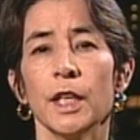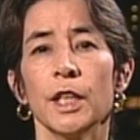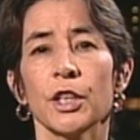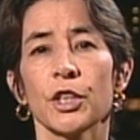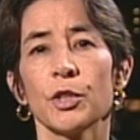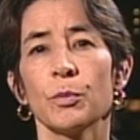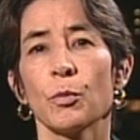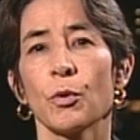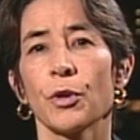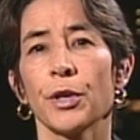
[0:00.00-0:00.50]

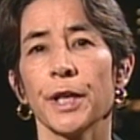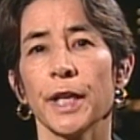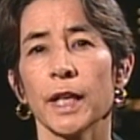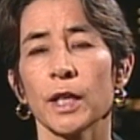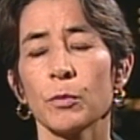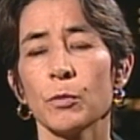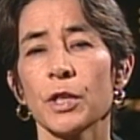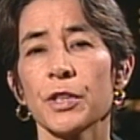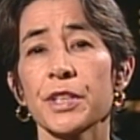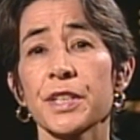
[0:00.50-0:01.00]
Good morning.
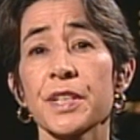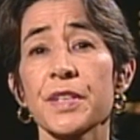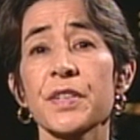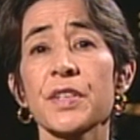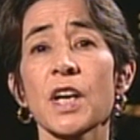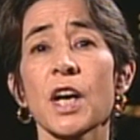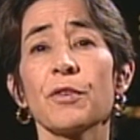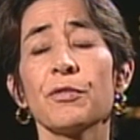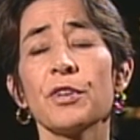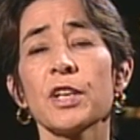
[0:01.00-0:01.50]
Well, the
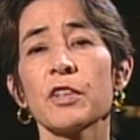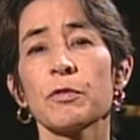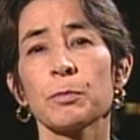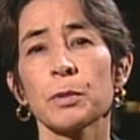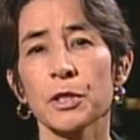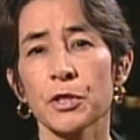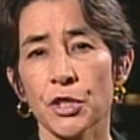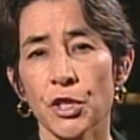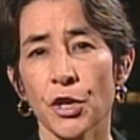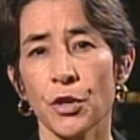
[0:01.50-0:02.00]
discovery of
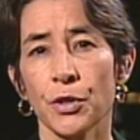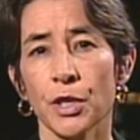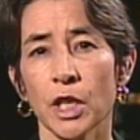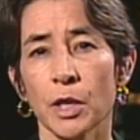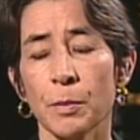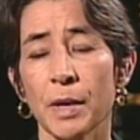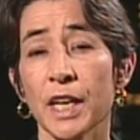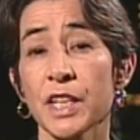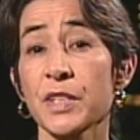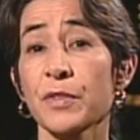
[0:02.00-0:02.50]
plutonium
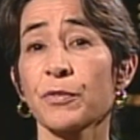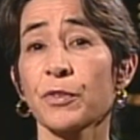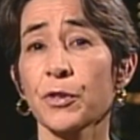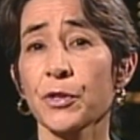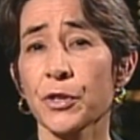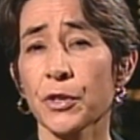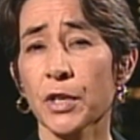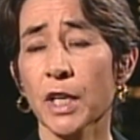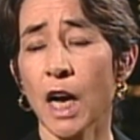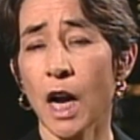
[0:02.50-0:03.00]
has
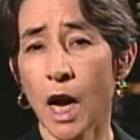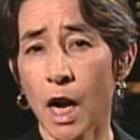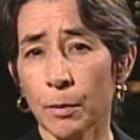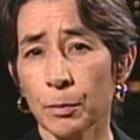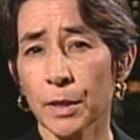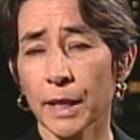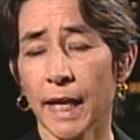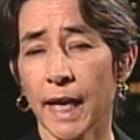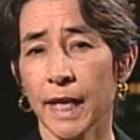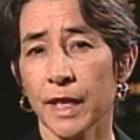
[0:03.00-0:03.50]
further
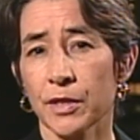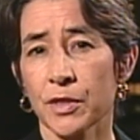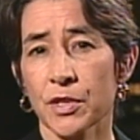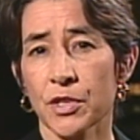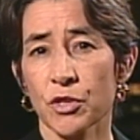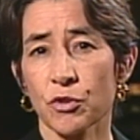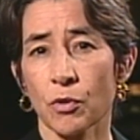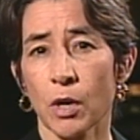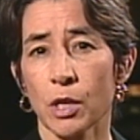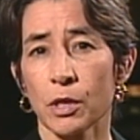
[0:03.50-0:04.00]
complicated the
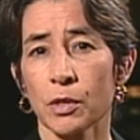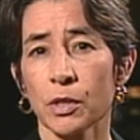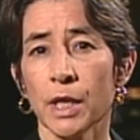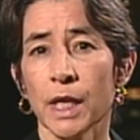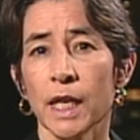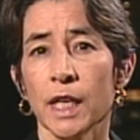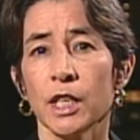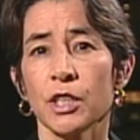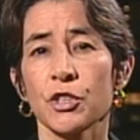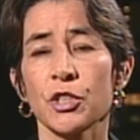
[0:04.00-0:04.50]
struggle
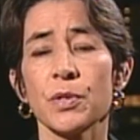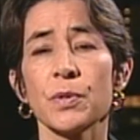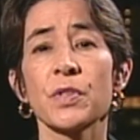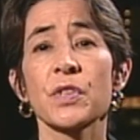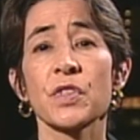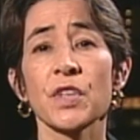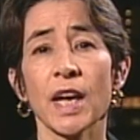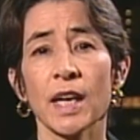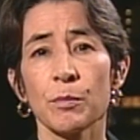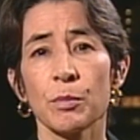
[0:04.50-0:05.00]
to
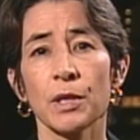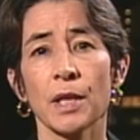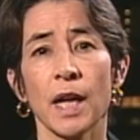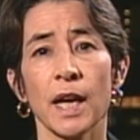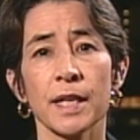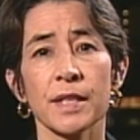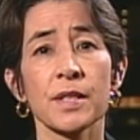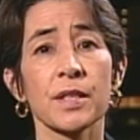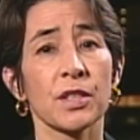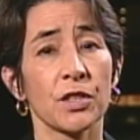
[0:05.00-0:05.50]

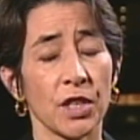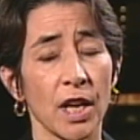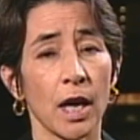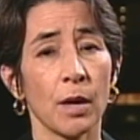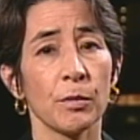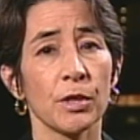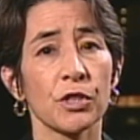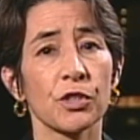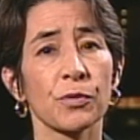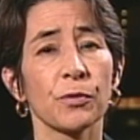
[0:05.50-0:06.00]
stabilize the
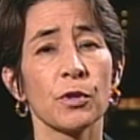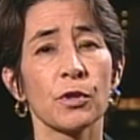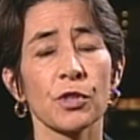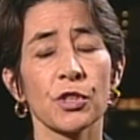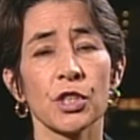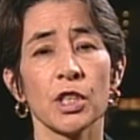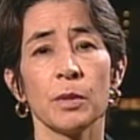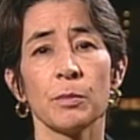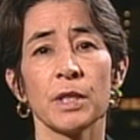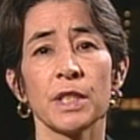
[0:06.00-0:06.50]
damaged
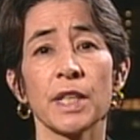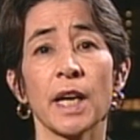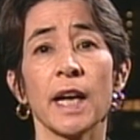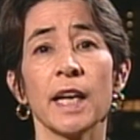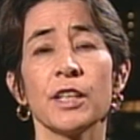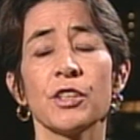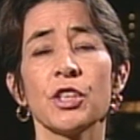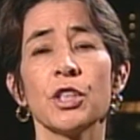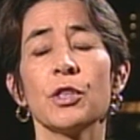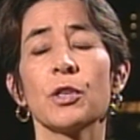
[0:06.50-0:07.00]
Fukushima
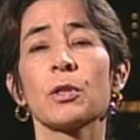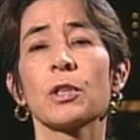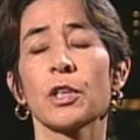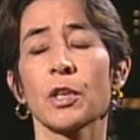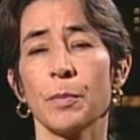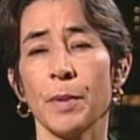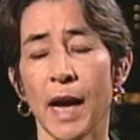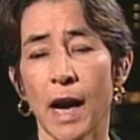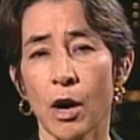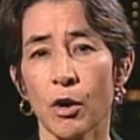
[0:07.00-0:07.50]
Daiichi nuclear
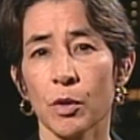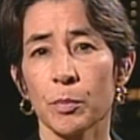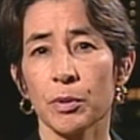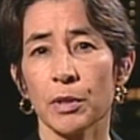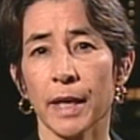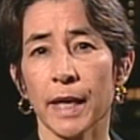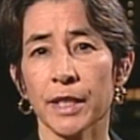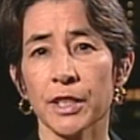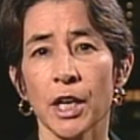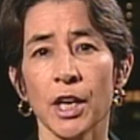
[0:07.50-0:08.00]
power
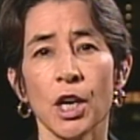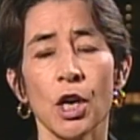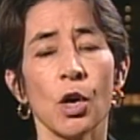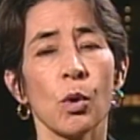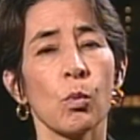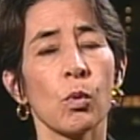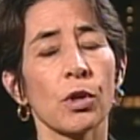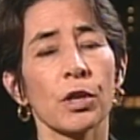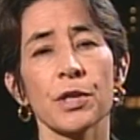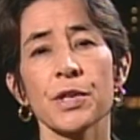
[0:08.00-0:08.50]
plant.
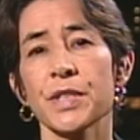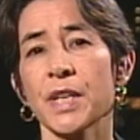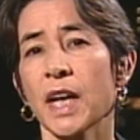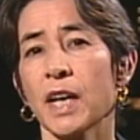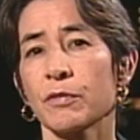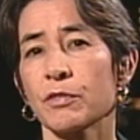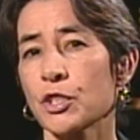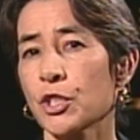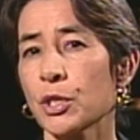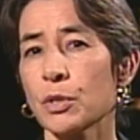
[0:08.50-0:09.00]
Workers
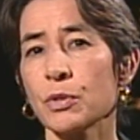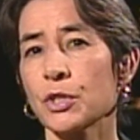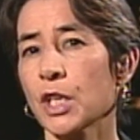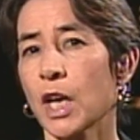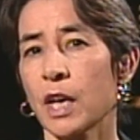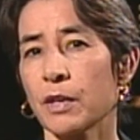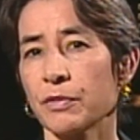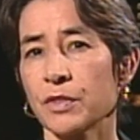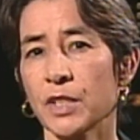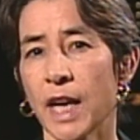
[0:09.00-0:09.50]
have two
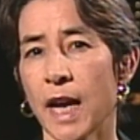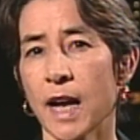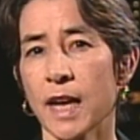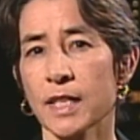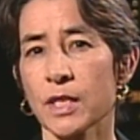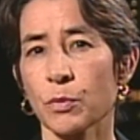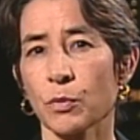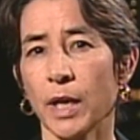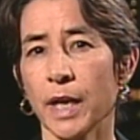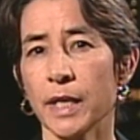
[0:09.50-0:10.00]
tough
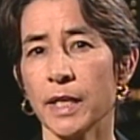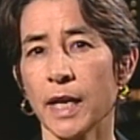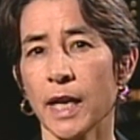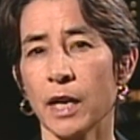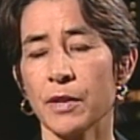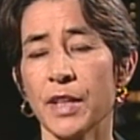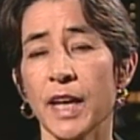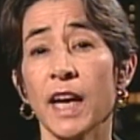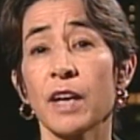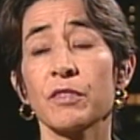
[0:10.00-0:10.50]
tasks right now.
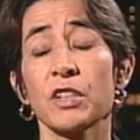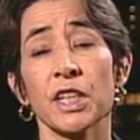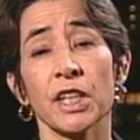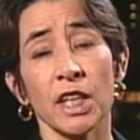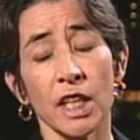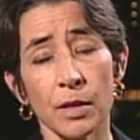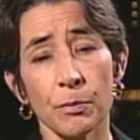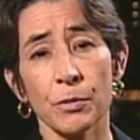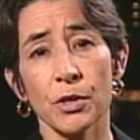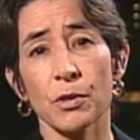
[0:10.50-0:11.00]
They have to
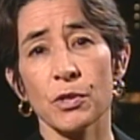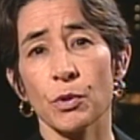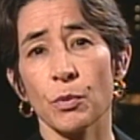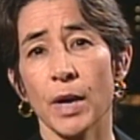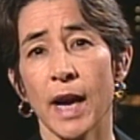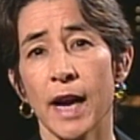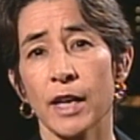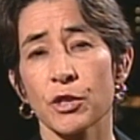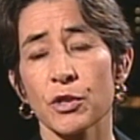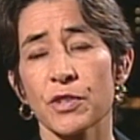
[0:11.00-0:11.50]
keep those
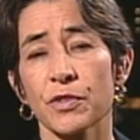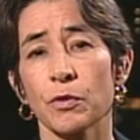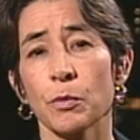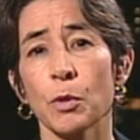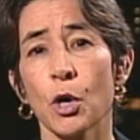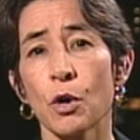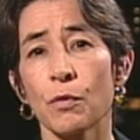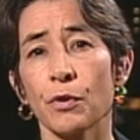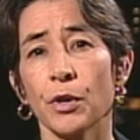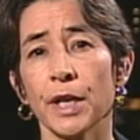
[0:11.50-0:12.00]
reactors from
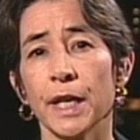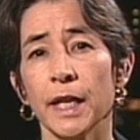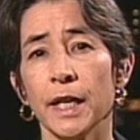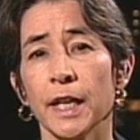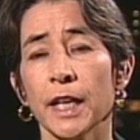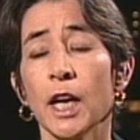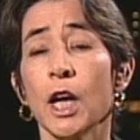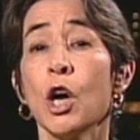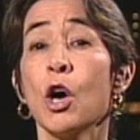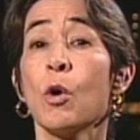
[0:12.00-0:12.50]

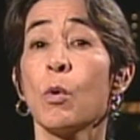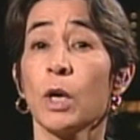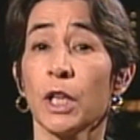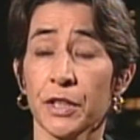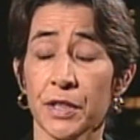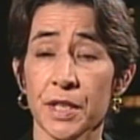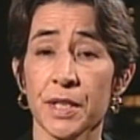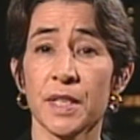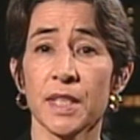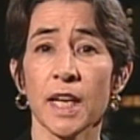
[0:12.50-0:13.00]
overheating while at
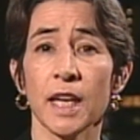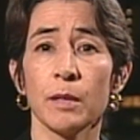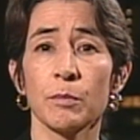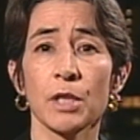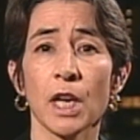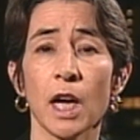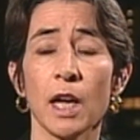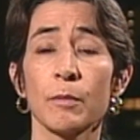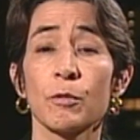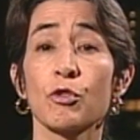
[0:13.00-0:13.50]
the same
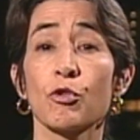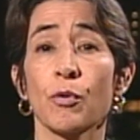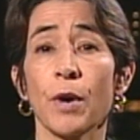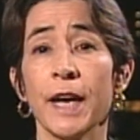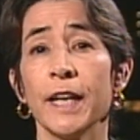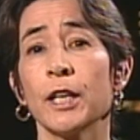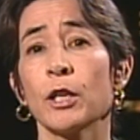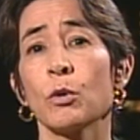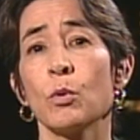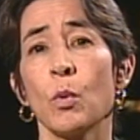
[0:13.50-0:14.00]
time
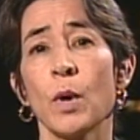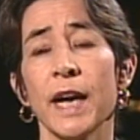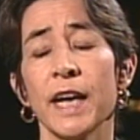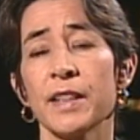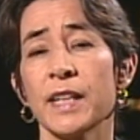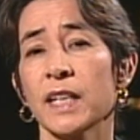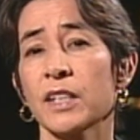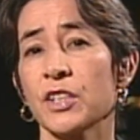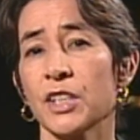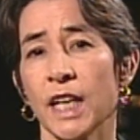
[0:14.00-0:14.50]
draining away
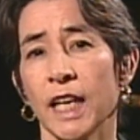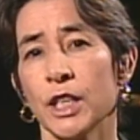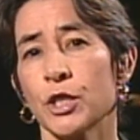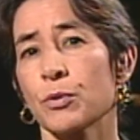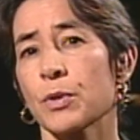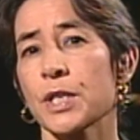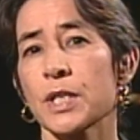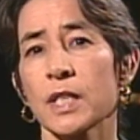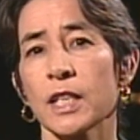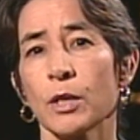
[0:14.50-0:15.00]
that
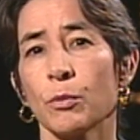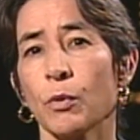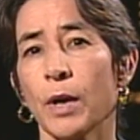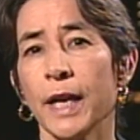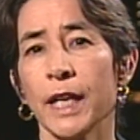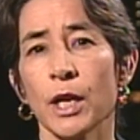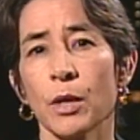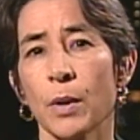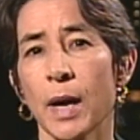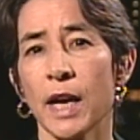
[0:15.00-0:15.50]
dangerously
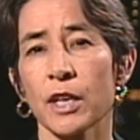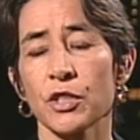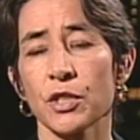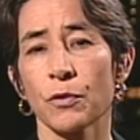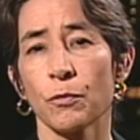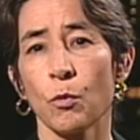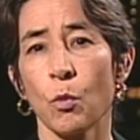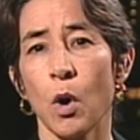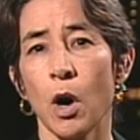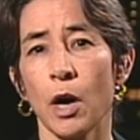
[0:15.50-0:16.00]
radioactive
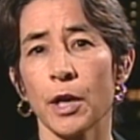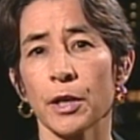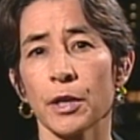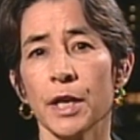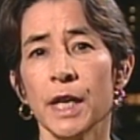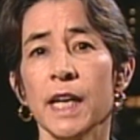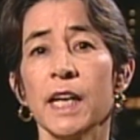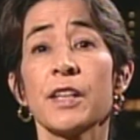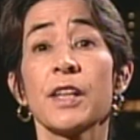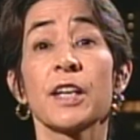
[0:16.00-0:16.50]
water
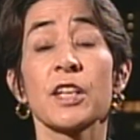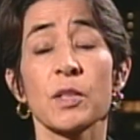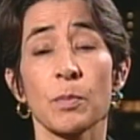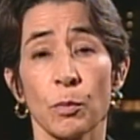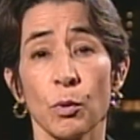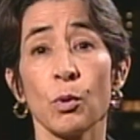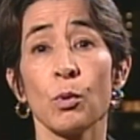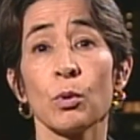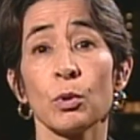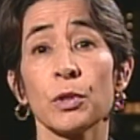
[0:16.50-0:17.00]
that is
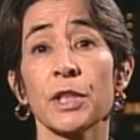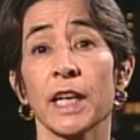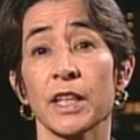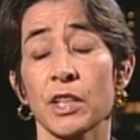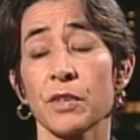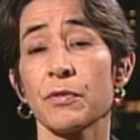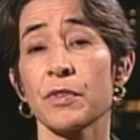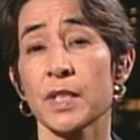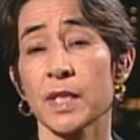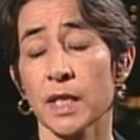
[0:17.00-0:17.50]
pooled at the
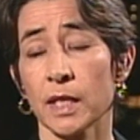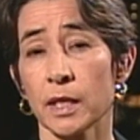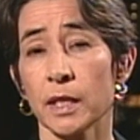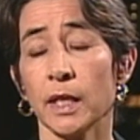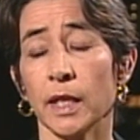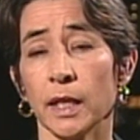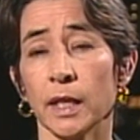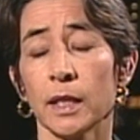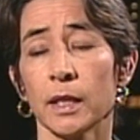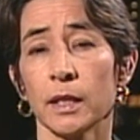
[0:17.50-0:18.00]

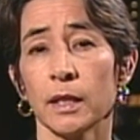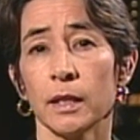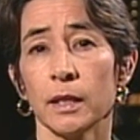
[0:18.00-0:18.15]
facility.